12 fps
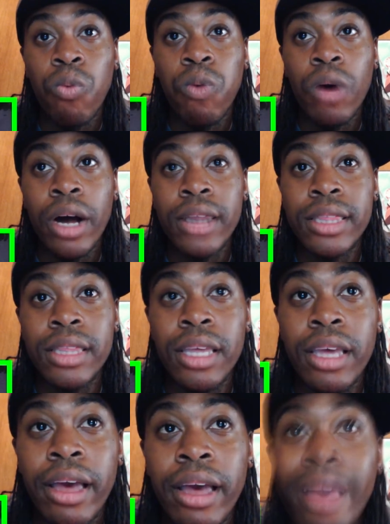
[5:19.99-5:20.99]
What
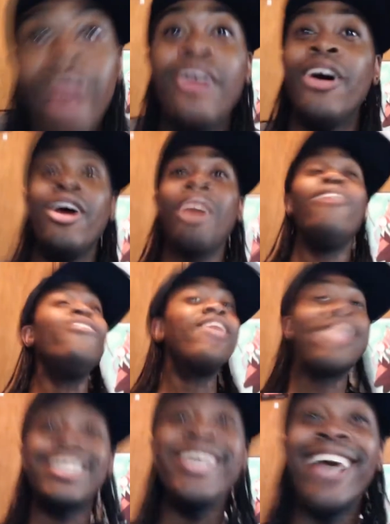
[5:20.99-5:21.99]
the hell?
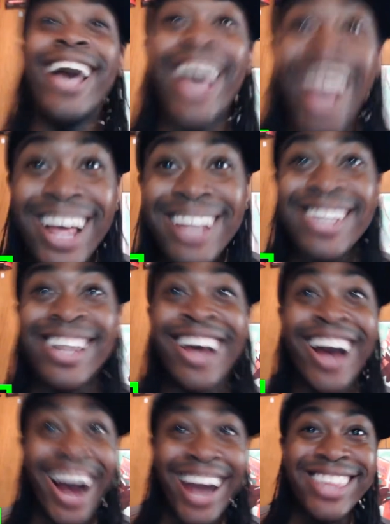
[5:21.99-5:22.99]
What the hell?
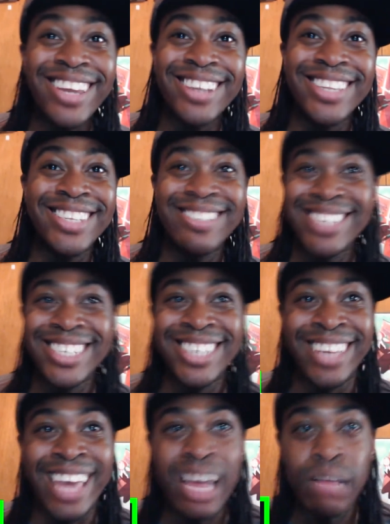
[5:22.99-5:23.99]
I thought this was
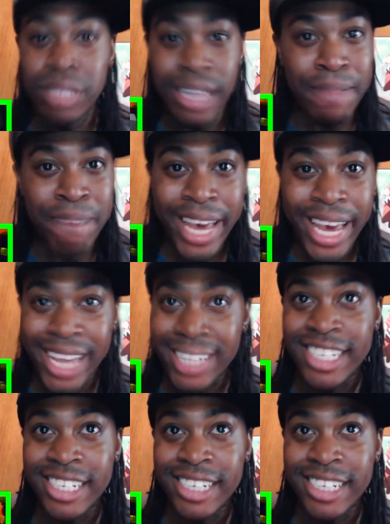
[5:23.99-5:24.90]
game, set, match.